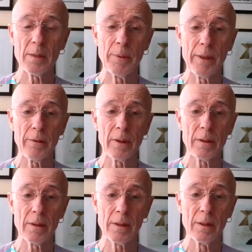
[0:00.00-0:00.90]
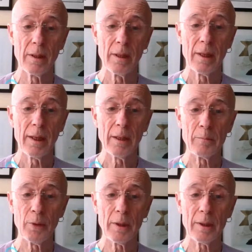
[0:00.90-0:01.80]
experience
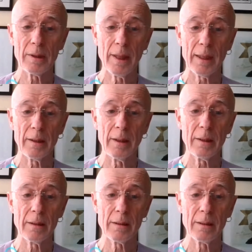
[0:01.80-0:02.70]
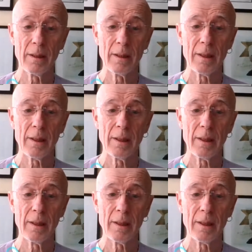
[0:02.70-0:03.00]
in breathing techniques.